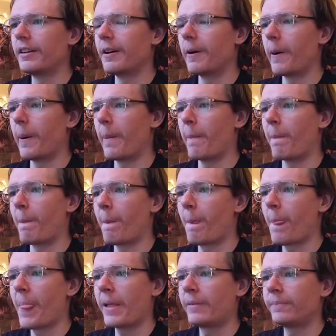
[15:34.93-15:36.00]

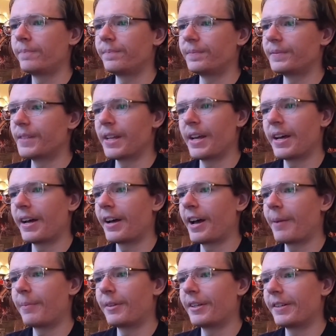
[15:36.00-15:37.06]
Yeah,
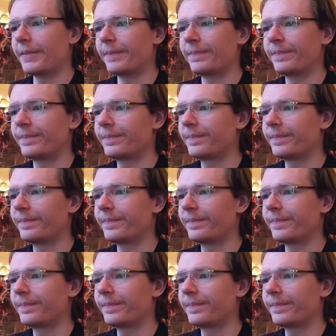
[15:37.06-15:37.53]
I mean,